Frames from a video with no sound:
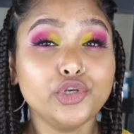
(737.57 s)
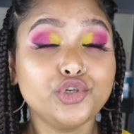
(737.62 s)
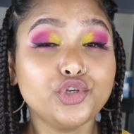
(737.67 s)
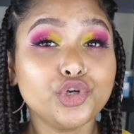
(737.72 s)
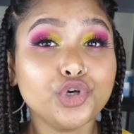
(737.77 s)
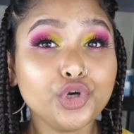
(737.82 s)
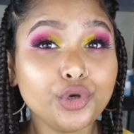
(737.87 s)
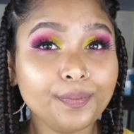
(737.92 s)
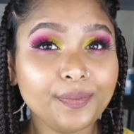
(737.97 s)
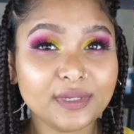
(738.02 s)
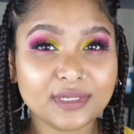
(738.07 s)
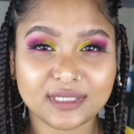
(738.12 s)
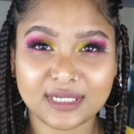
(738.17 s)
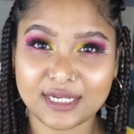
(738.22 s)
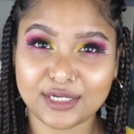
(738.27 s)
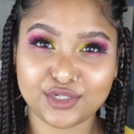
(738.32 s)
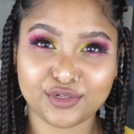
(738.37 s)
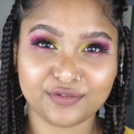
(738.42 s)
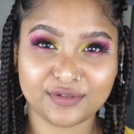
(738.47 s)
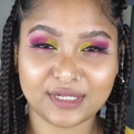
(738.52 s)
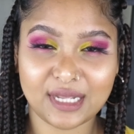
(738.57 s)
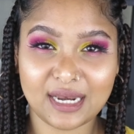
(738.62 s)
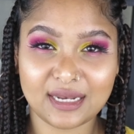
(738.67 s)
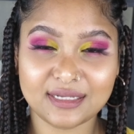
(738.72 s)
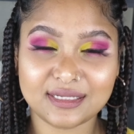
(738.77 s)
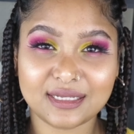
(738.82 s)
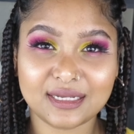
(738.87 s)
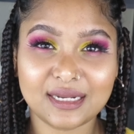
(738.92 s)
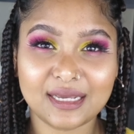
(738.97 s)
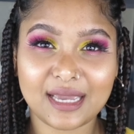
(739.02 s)
2% of
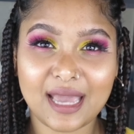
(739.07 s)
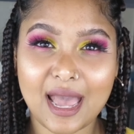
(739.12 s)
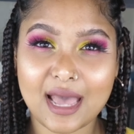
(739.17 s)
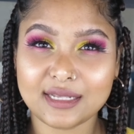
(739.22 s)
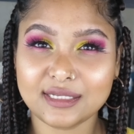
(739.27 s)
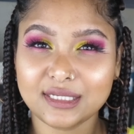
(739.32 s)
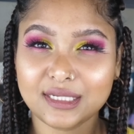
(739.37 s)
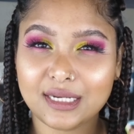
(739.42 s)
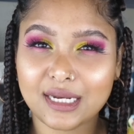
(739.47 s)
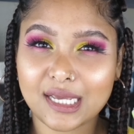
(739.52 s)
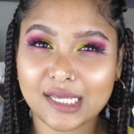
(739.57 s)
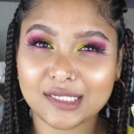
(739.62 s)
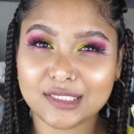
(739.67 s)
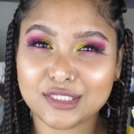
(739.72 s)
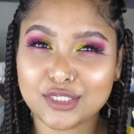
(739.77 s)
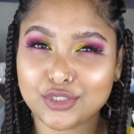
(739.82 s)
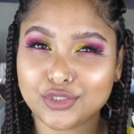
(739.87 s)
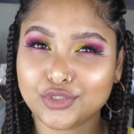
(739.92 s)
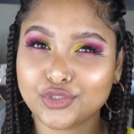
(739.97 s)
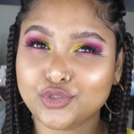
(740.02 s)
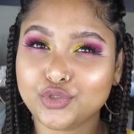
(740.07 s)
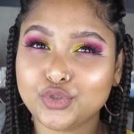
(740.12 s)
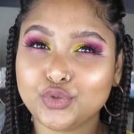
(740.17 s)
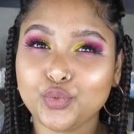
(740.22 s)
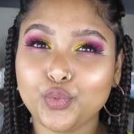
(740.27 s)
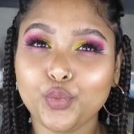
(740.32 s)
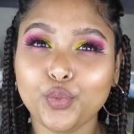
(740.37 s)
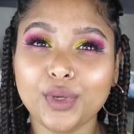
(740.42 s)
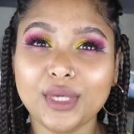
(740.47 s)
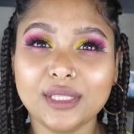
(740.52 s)
salicylic acid is the
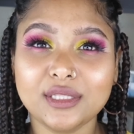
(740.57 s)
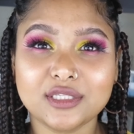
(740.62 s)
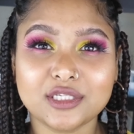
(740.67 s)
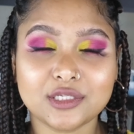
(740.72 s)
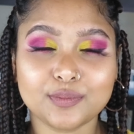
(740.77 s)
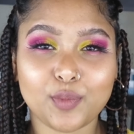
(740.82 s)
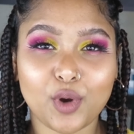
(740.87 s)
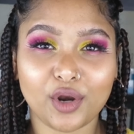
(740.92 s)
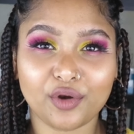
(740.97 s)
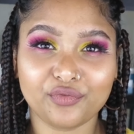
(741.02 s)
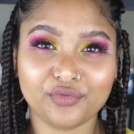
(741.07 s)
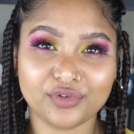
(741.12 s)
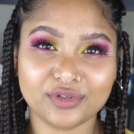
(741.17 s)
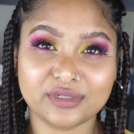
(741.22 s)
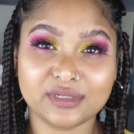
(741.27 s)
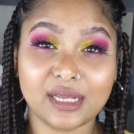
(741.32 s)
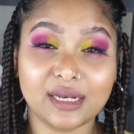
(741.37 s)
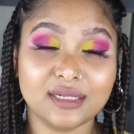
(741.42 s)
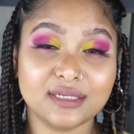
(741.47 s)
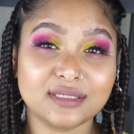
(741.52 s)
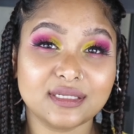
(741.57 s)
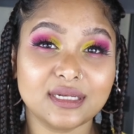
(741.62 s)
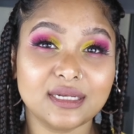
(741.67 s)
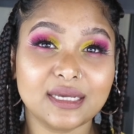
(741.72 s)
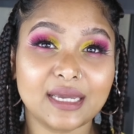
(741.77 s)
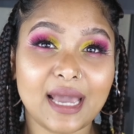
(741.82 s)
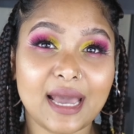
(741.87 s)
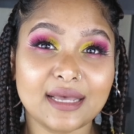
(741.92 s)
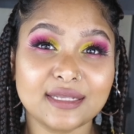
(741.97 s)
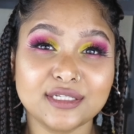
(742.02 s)
sweet spot for
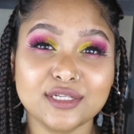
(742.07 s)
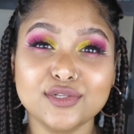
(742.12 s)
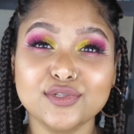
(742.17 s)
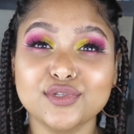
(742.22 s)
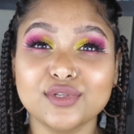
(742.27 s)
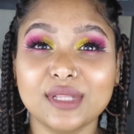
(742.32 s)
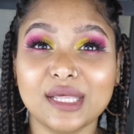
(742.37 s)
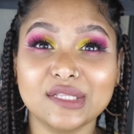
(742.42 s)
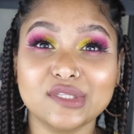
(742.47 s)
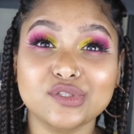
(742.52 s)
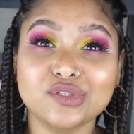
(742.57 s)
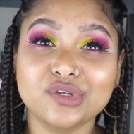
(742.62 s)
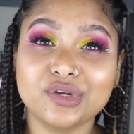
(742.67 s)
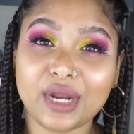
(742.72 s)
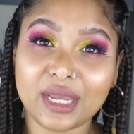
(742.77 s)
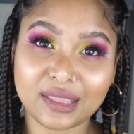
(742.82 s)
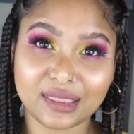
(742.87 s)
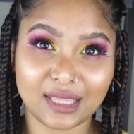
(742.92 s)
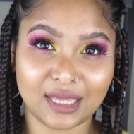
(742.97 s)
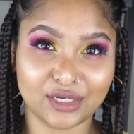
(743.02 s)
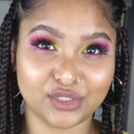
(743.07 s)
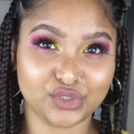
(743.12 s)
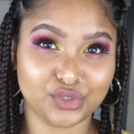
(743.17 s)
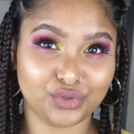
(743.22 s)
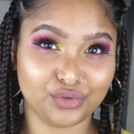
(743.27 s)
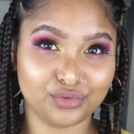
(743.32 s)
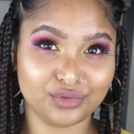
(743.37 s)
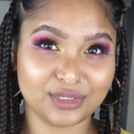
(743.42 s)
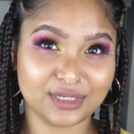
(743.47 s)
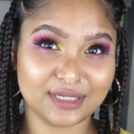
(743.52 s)
salicylic acid, so that's great that you're
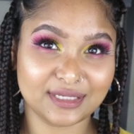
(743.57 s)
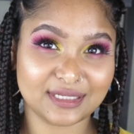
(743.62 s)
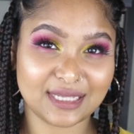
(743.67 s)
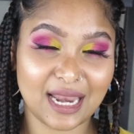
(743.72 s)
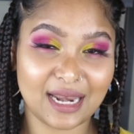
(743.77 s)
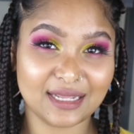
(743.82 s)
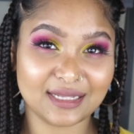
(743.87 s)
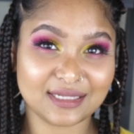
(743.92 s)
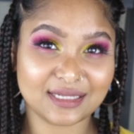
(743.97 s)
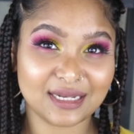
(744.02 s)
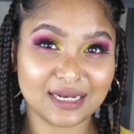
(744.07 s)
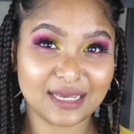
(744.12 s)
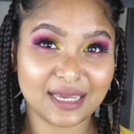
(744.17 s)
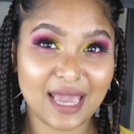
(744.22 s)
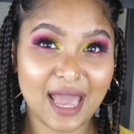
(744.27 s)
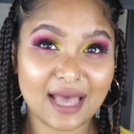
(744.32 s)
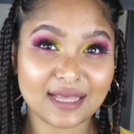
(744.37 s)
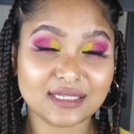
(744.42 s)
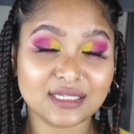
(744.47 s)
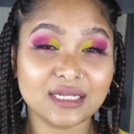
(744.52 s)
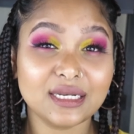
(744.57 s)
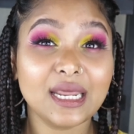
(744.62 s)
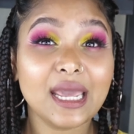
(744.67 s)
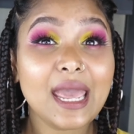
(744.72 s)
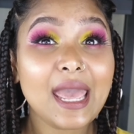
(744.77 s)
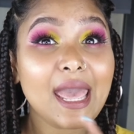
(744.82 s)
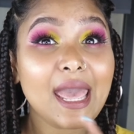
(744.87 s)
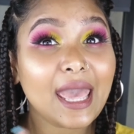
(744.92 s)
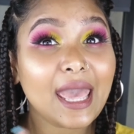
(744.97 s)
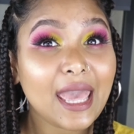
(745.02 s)
using salicylic acid
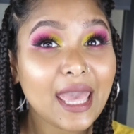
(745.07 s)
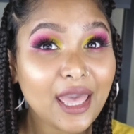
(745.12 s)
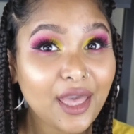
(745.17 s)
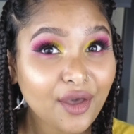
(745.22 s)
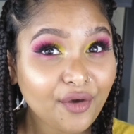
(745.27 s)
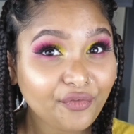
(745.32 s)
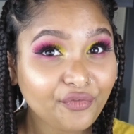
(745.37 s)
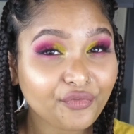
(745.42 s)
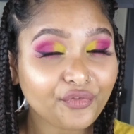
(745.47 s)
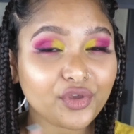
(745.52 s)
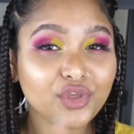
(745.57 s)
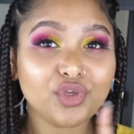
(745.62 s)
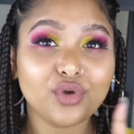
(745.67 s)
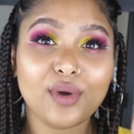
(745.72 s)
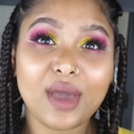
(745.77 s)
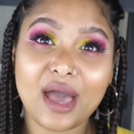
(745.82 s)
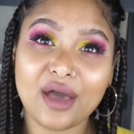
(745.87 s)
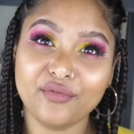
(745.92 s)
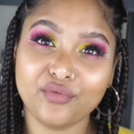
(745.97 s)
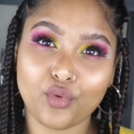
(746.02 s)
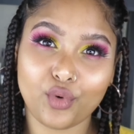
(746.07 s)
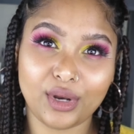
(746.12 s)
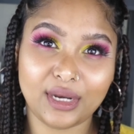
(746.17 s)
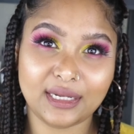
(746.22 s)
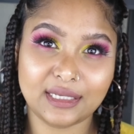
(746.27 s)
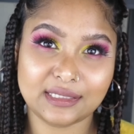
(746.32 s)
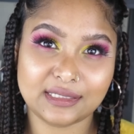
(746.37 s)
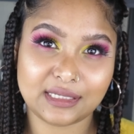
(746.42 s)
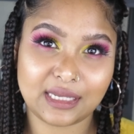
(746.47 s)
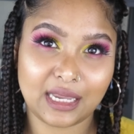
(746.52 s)
if you have
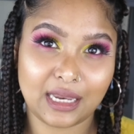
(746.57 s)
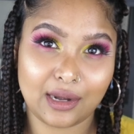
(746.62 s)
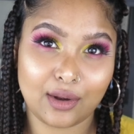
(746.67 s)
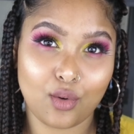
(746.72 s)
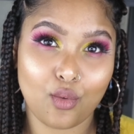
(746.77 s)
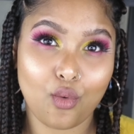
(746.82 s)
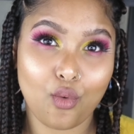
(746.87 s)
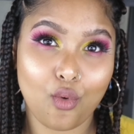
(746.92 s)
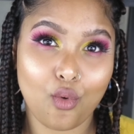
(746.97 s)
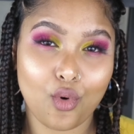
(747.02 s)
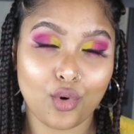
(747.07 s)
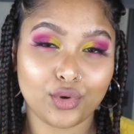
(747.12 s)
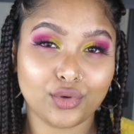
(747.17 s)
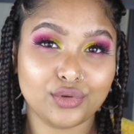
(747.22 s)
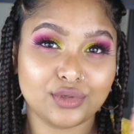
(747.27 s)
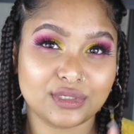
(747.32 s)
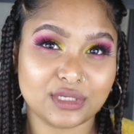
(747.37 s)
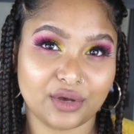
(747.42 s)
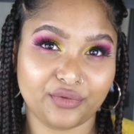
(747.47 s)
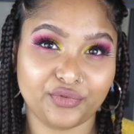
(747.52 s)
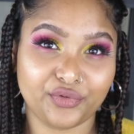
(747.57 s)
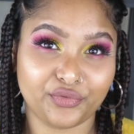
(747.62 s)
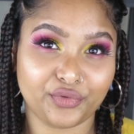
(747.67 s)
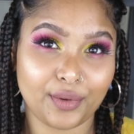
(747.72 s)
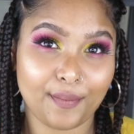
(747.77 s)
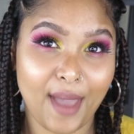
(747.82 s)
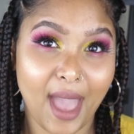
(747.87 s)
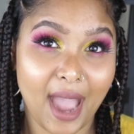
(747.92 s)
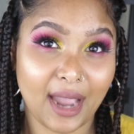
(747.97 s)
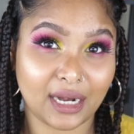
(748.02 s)
oily skin or you suffer
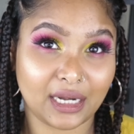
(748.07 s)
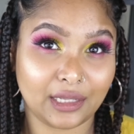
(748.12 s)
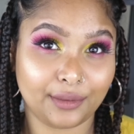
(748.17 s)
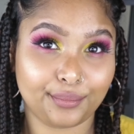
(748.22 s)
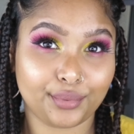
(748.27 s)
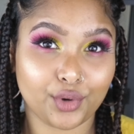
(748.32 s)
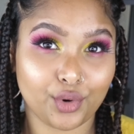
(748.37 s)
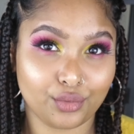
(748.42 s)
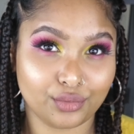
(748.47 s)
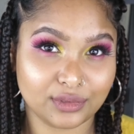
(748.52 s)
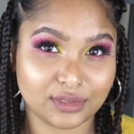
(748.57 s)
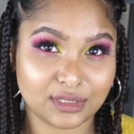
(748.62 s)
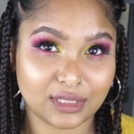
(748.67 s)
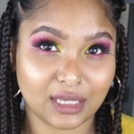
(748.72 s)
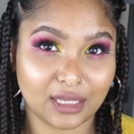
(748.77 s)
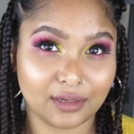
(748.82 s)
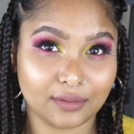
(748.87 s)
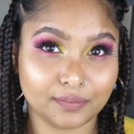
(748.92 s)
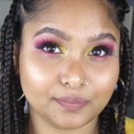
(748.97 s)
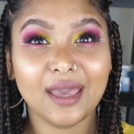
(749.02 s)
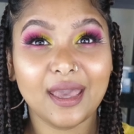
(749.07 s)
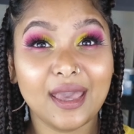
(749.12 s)
from acne prone skin.